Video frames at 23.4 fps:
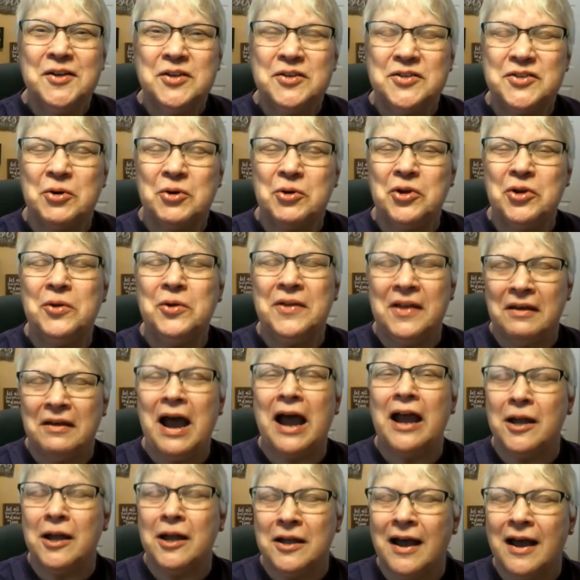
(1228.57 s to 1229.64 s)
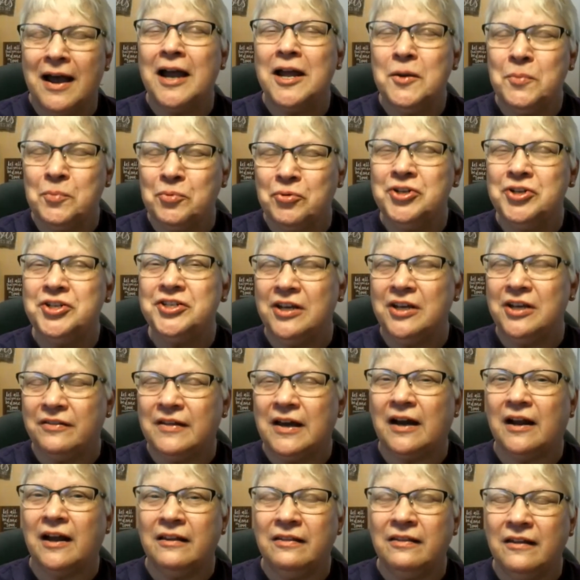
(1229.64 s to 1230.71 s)
So you, I, I appreciate
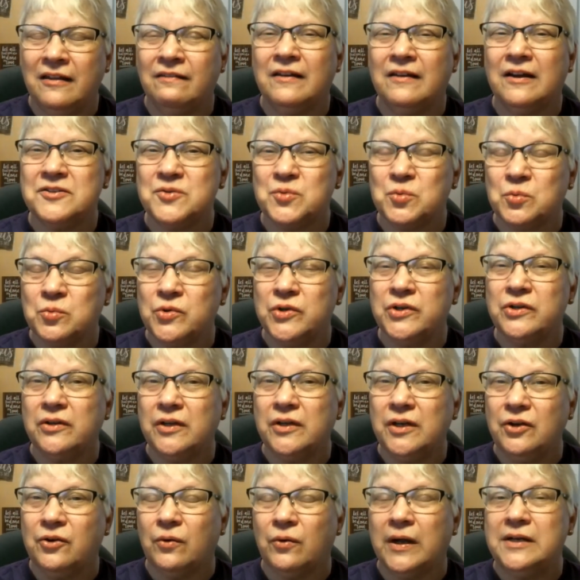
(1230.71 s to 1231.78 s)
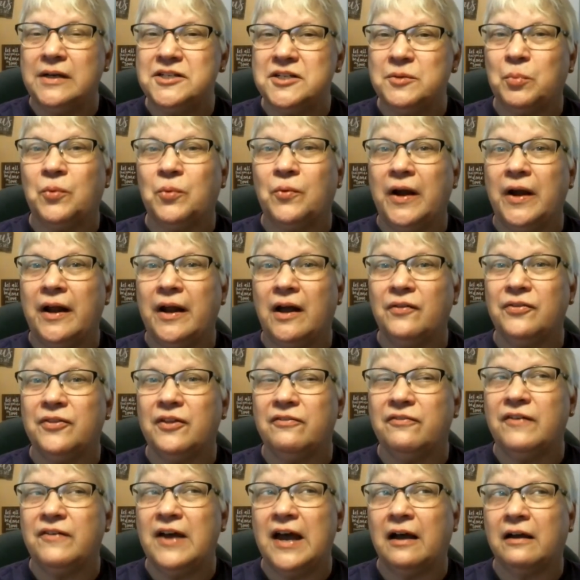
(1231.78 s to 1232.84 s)
that. I think that's really great to point out the
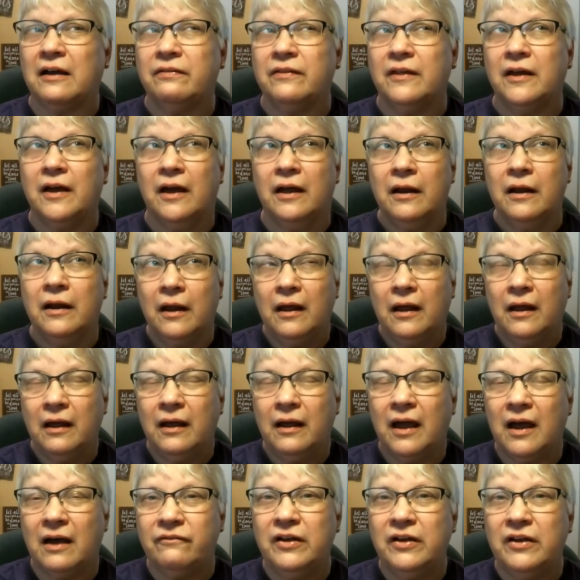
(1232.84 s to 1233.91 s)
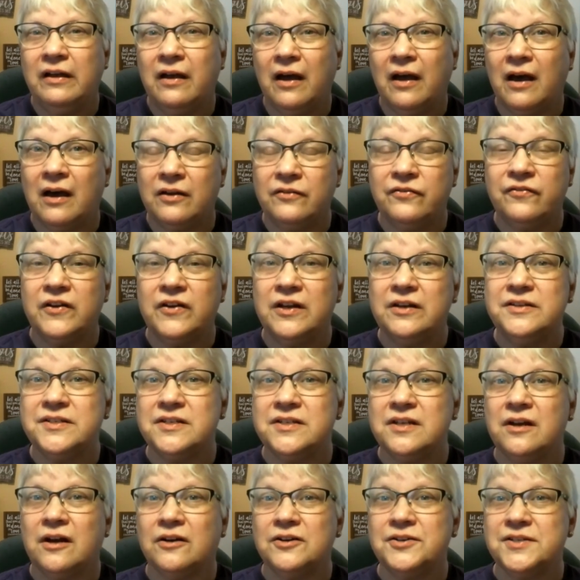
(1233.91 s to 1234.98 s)
fact that having confidence
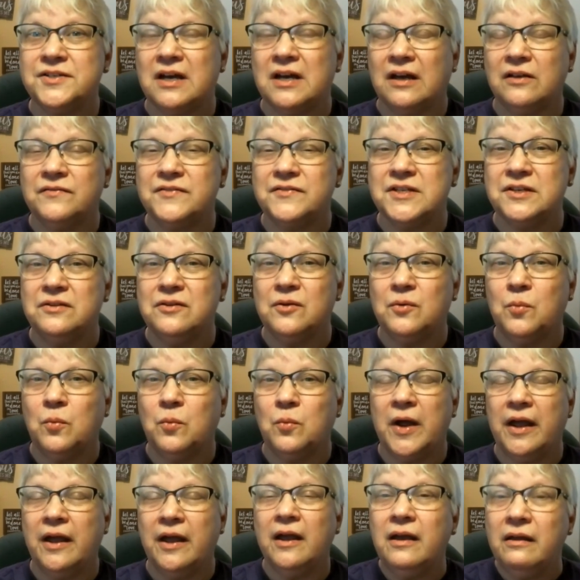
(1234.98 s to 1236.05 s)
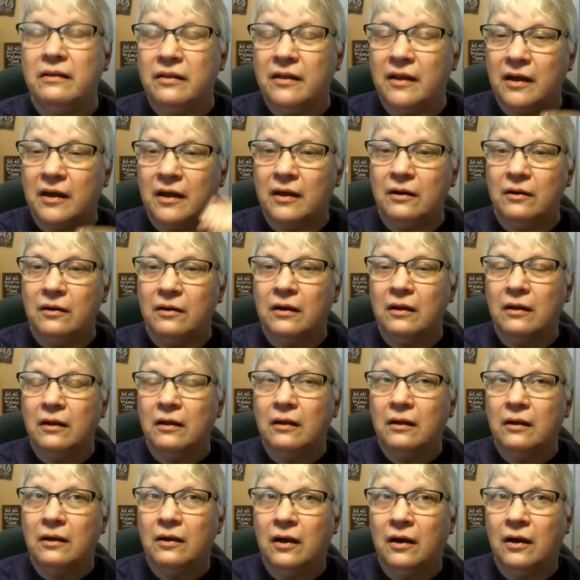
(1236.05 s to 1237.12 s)
in ourselves and the way that
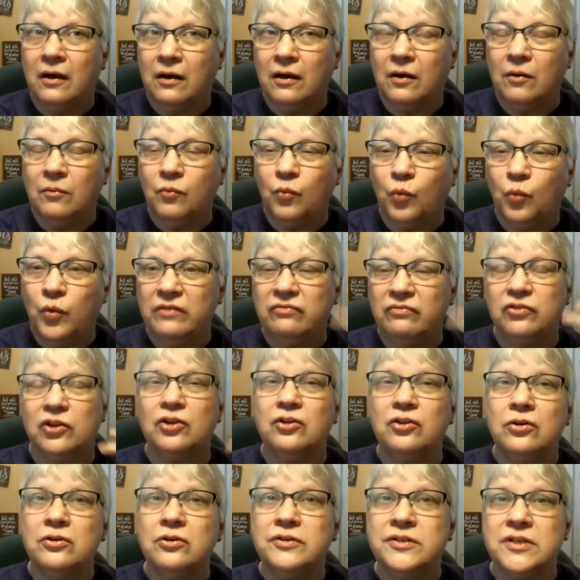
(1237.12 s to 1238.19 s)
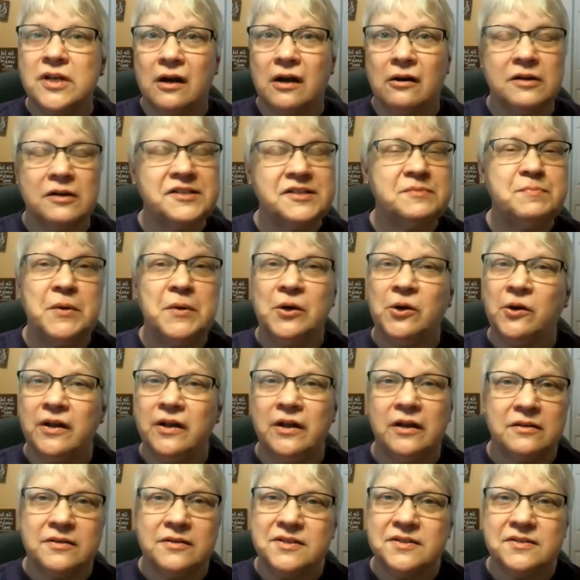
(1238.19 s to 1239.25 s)
Um, we've learned in our
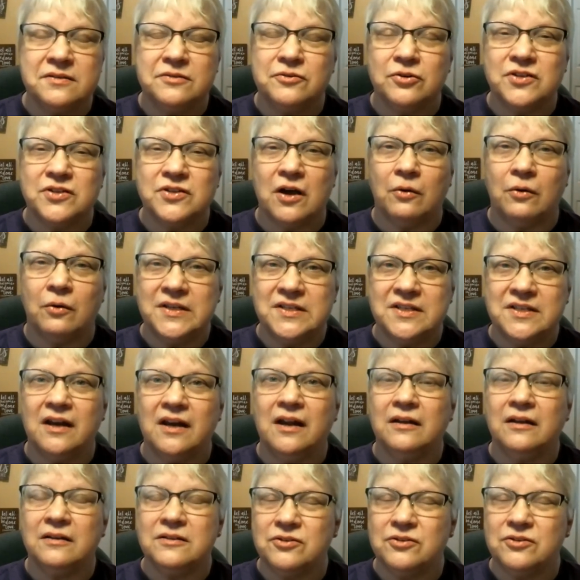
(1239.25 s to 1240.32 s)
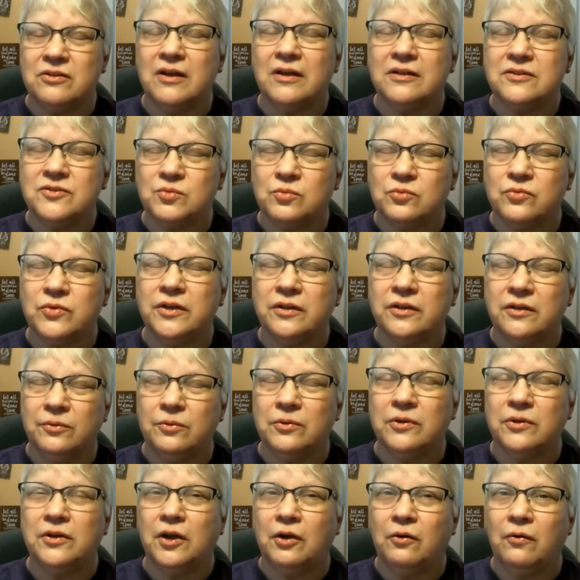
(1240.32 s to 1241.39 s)
experience, there's always an answer. That's really,
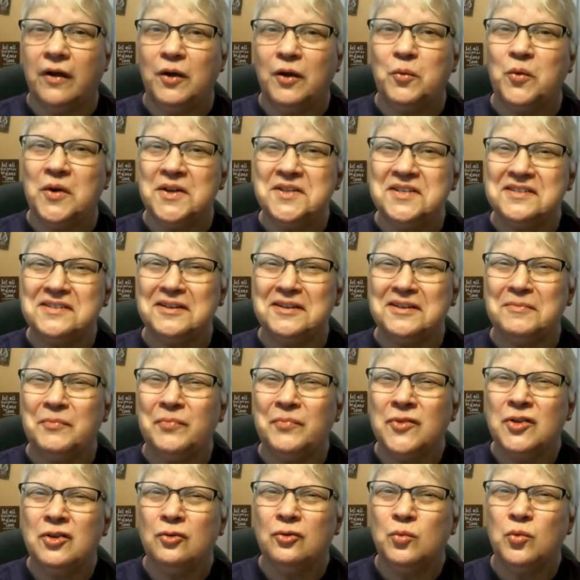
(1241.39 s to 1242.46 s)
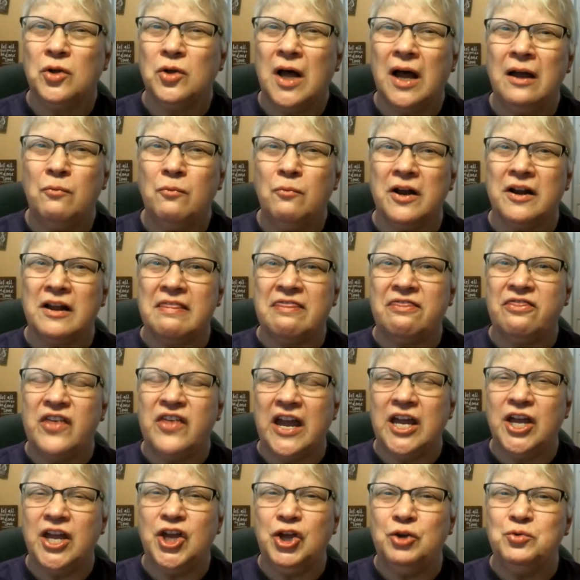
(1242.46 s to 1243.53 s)
really great wisdom. Well, I want to
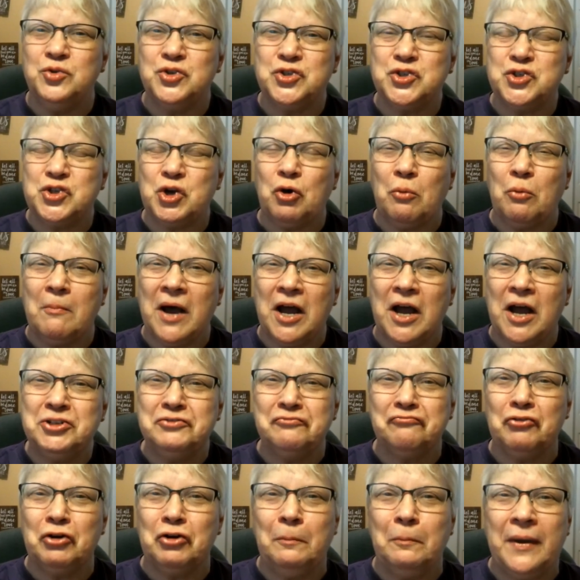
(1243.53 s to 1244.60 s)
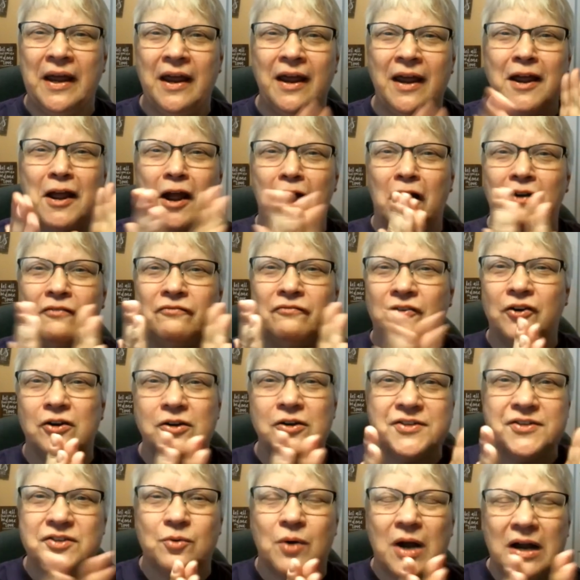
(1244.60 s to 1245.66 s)
thank you so much for being our
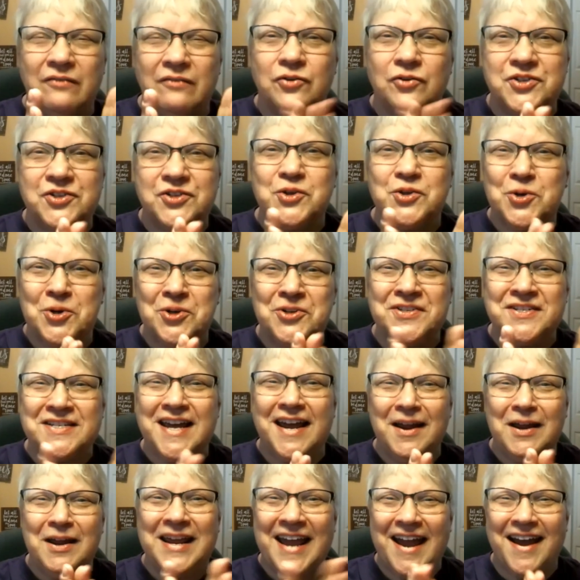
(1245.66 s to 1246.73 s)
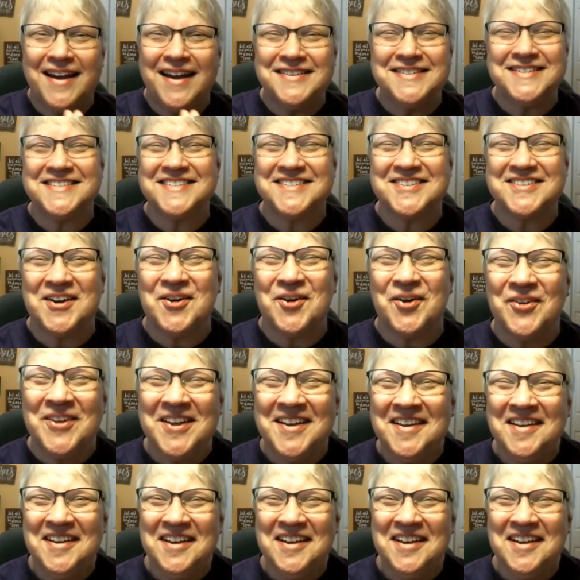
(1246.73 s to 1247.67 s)
first Thrivers Thursday guest. So